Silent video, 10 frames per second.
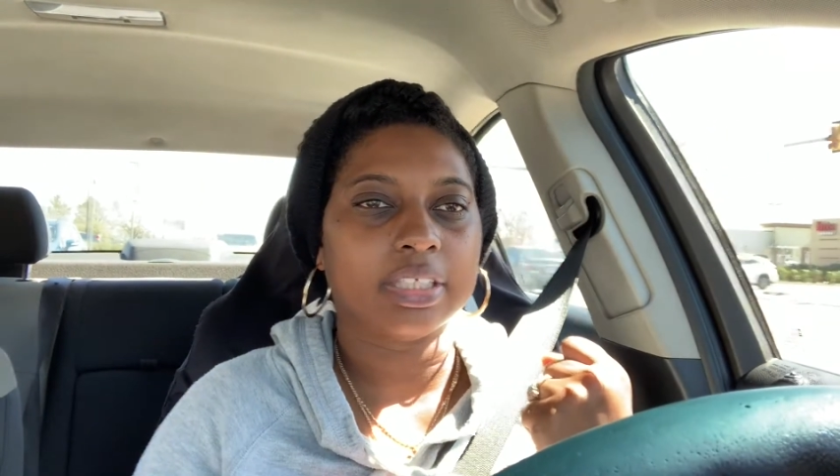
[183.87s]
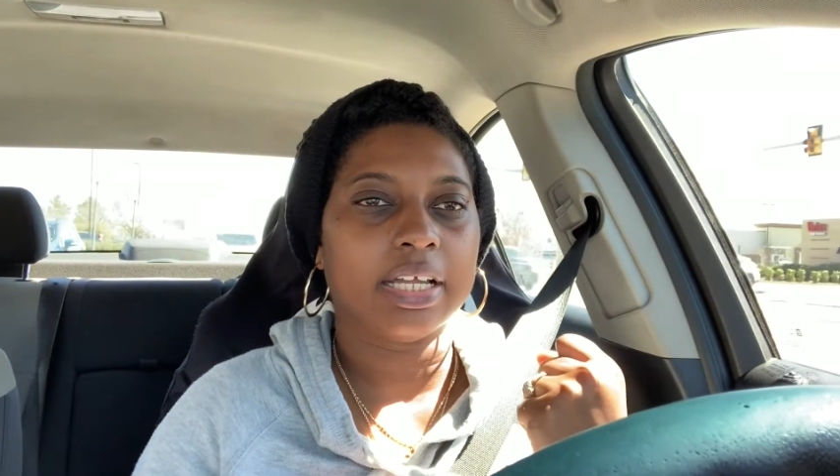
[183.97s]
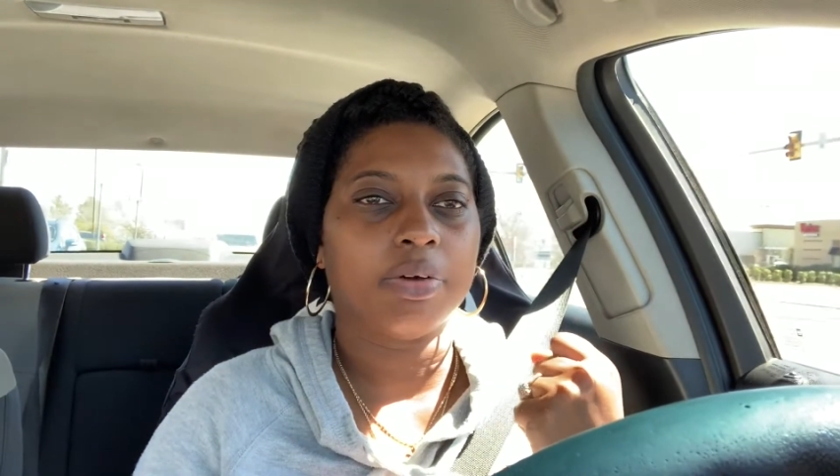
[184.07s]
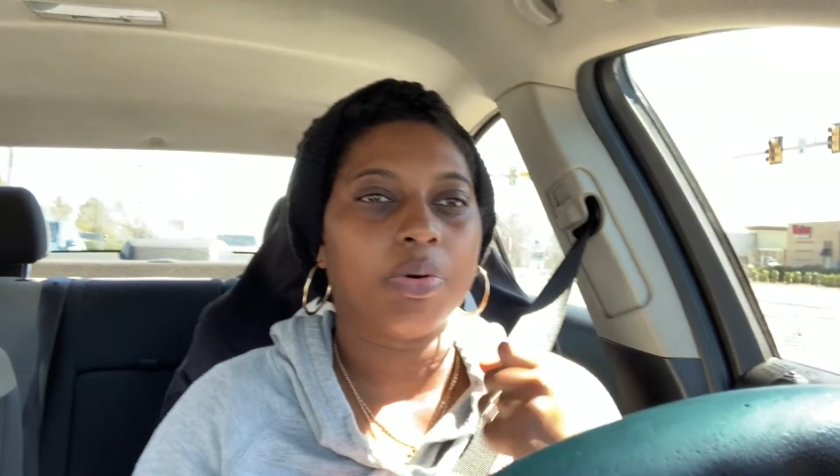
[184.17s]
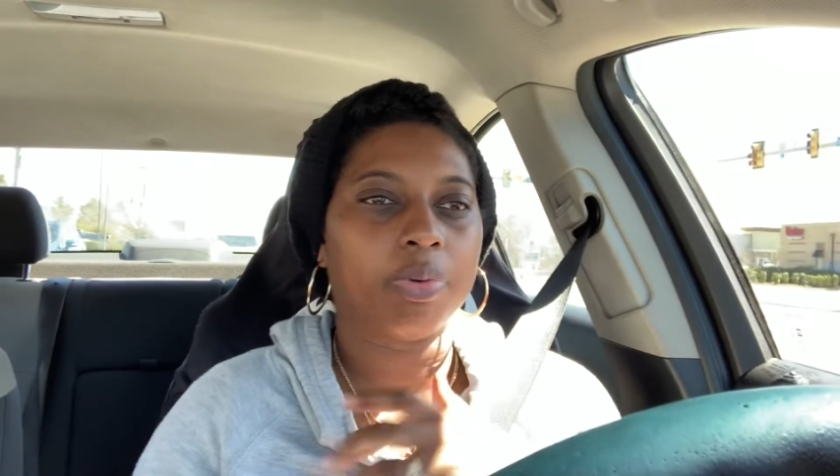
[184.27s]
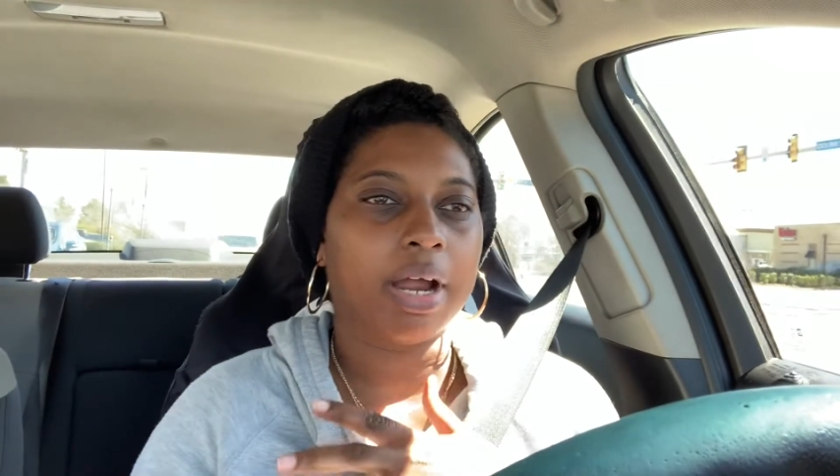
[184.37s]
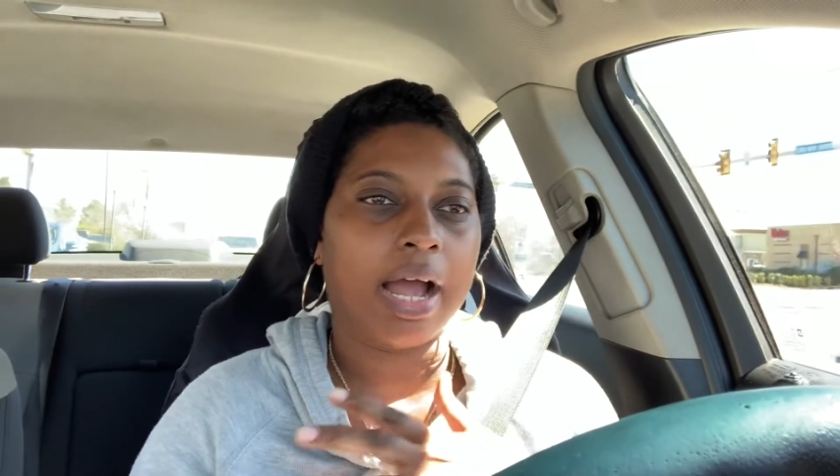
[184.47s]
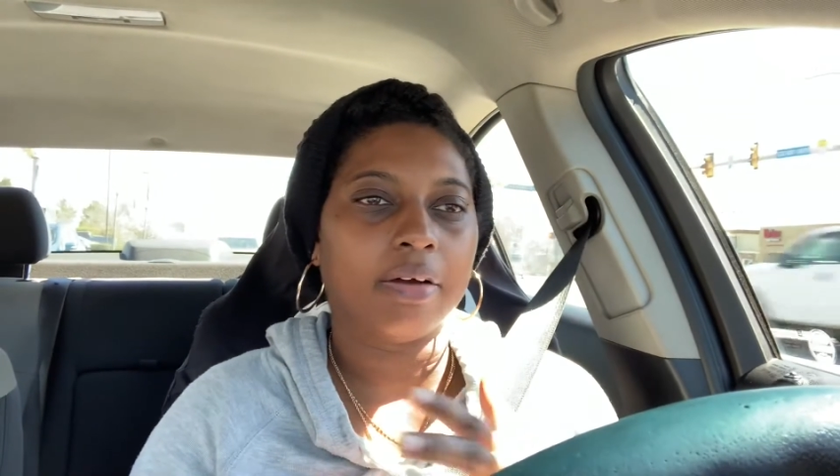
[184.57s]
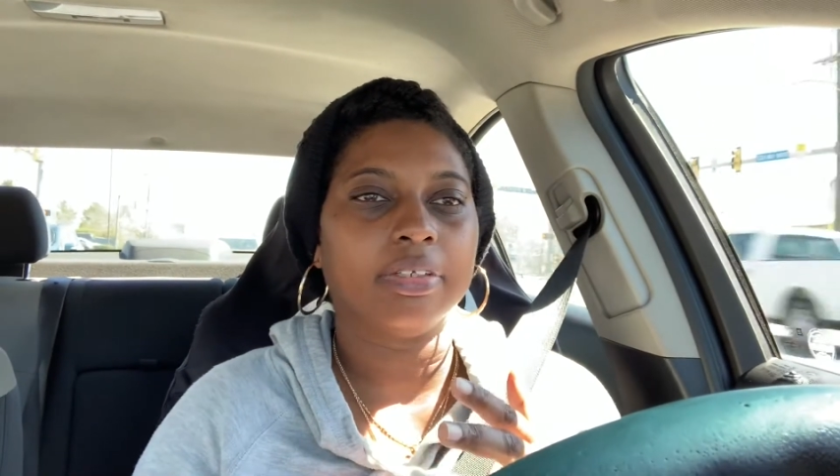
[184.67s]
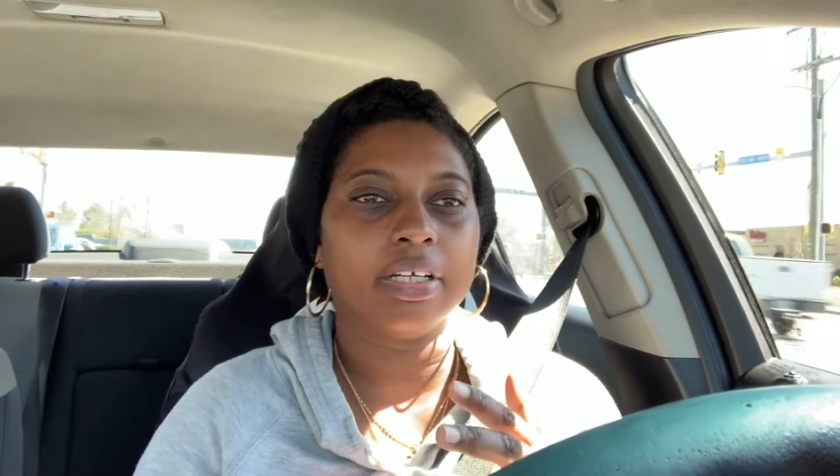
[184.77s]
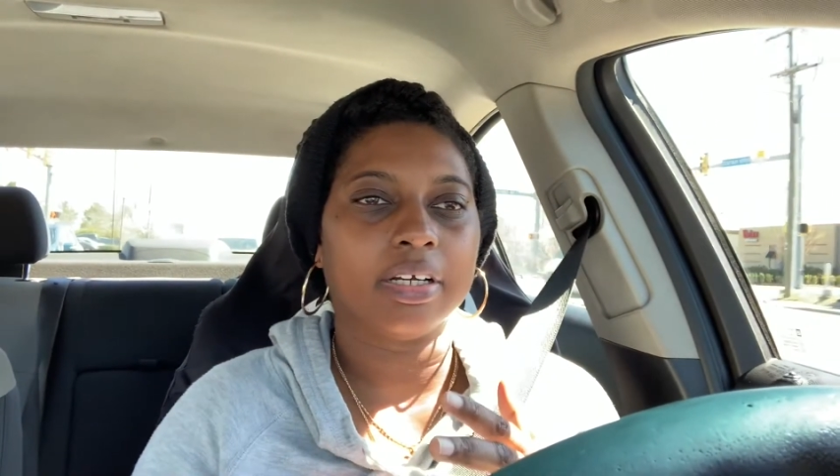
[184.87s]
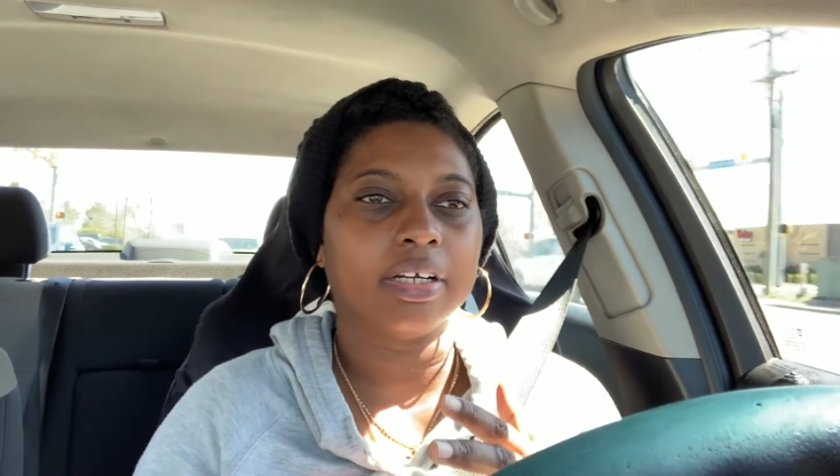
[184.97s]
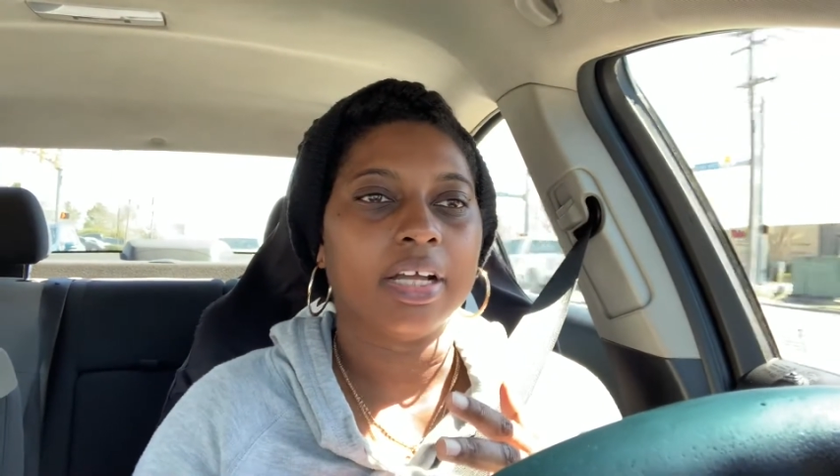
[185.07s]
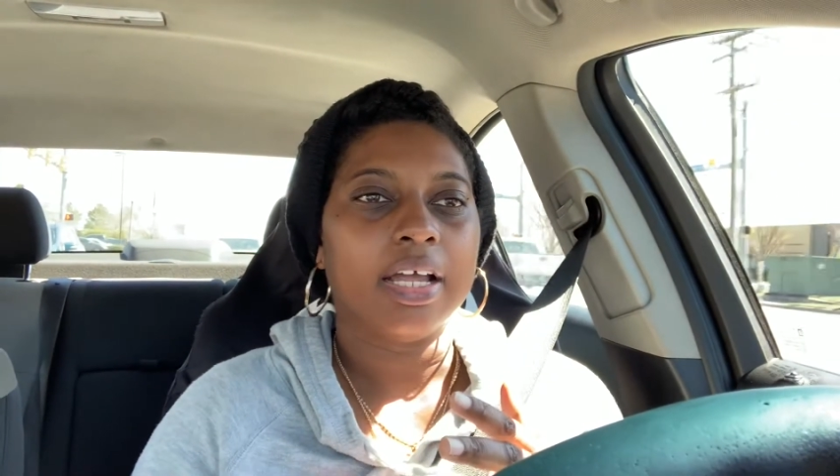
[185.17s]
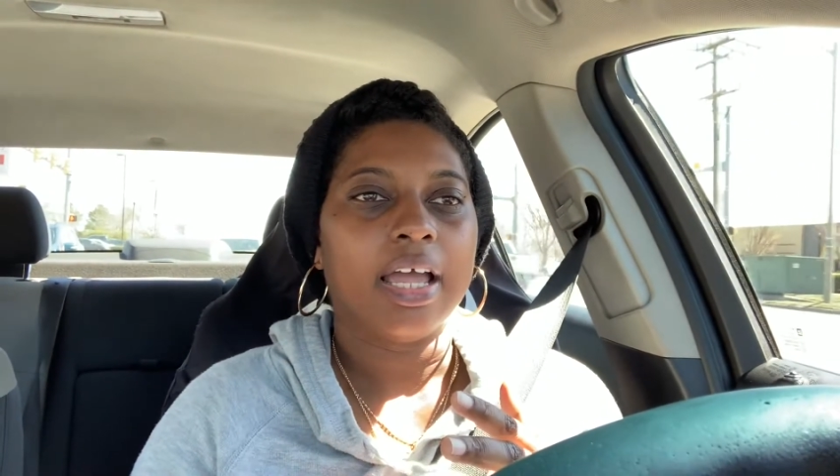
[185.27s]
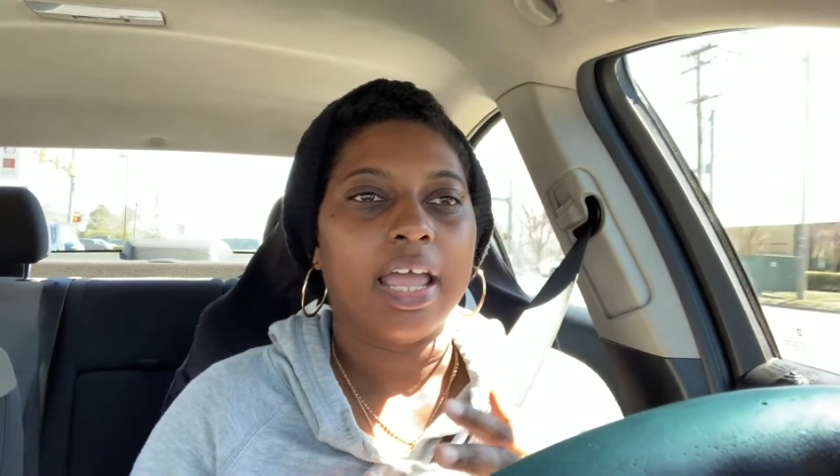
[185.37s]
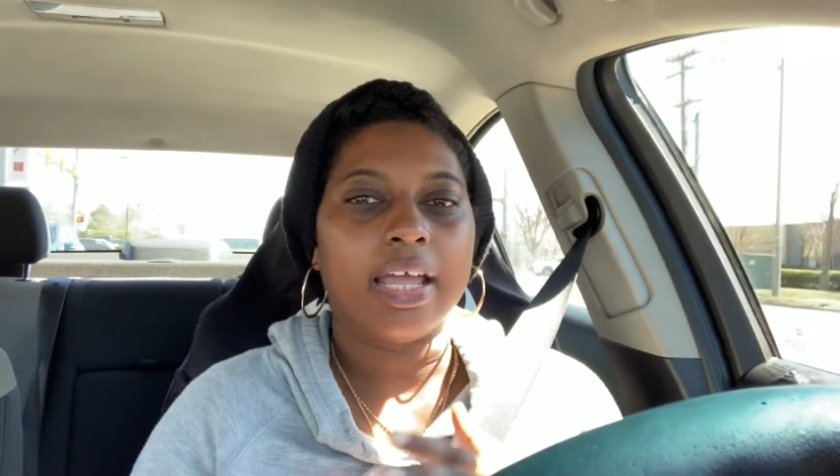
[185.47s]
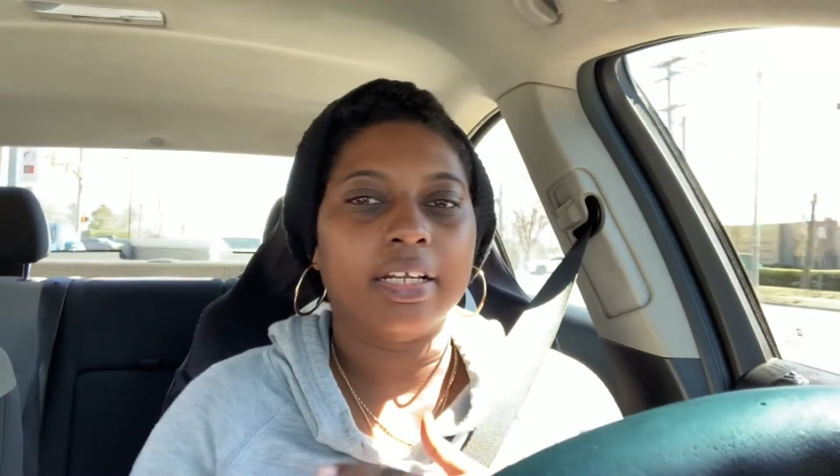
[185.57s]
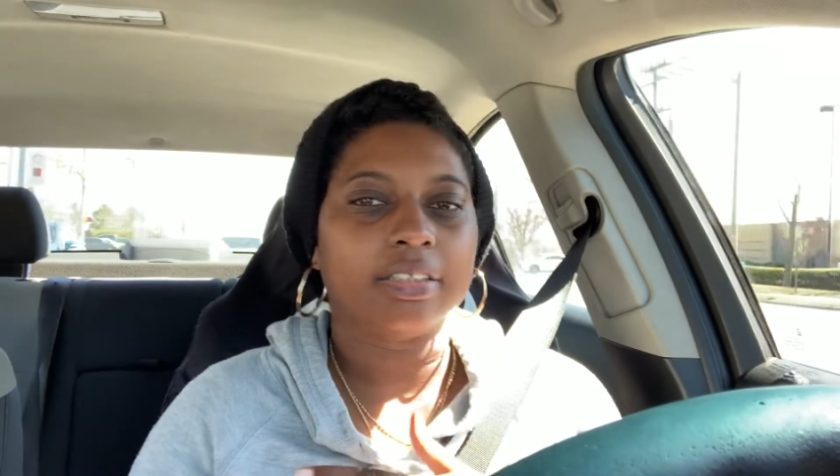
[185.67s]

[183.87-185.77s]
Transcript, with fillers: in when we're out there in